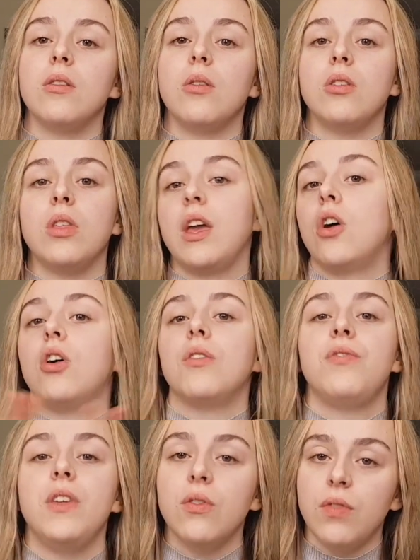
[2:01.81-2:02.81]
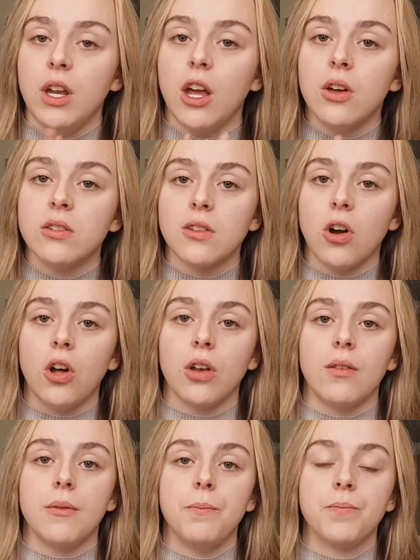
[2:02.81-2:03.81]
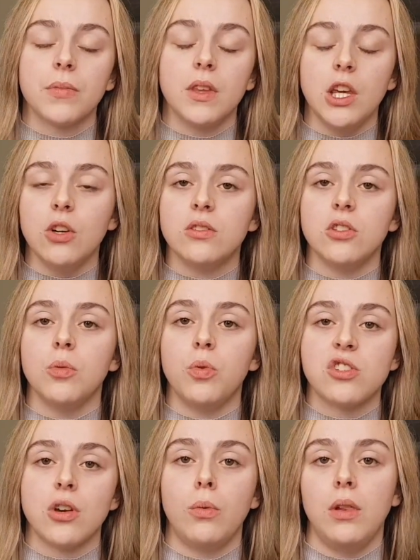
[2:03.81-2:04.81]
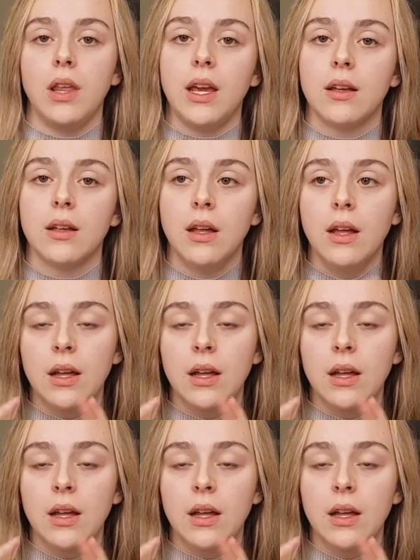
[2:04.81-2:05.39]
There are a few videos on YouTube which I will link